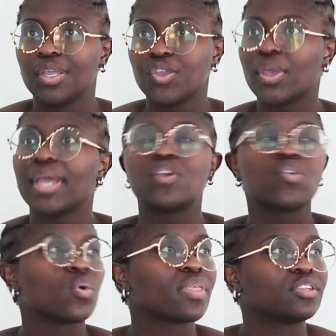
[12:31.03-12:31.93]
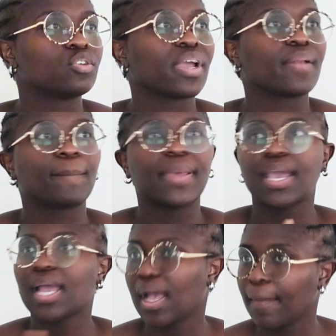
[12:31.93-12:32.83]
you can know that you can
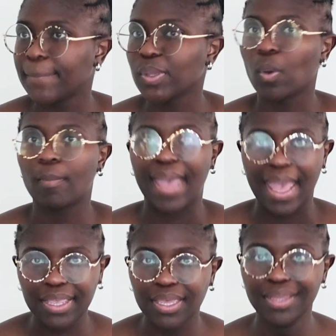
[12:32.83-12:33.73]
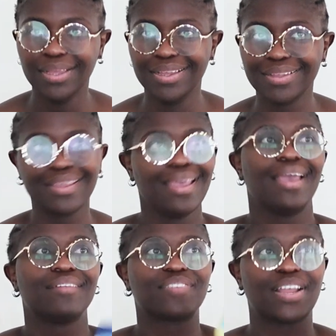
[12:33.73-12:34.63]
pack up your bag
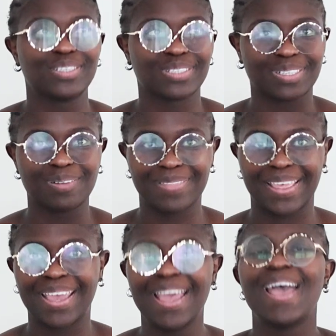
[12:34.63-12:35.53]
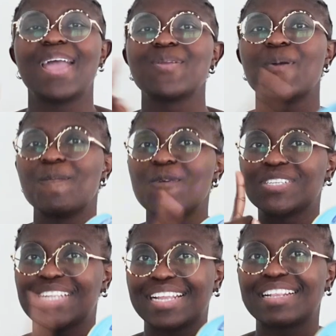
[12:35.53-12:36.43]
and find yourself there, and you will
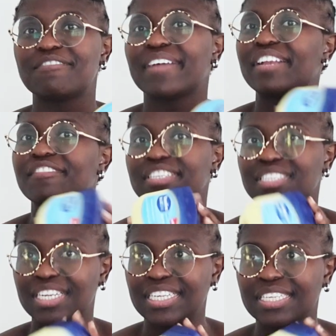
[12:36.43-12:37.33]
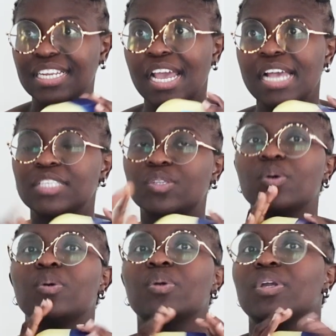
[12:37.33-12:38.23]
most likely find Vaseline.
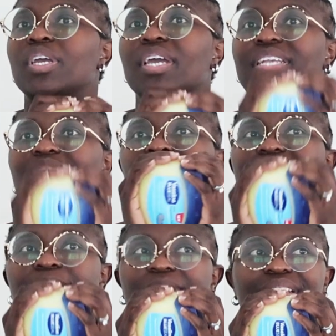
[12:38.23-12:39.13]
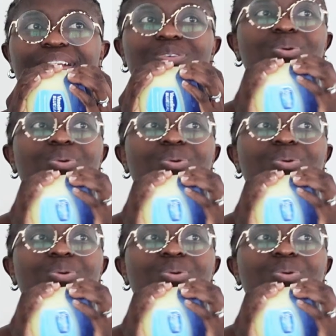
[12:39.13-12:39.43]
So it's not something that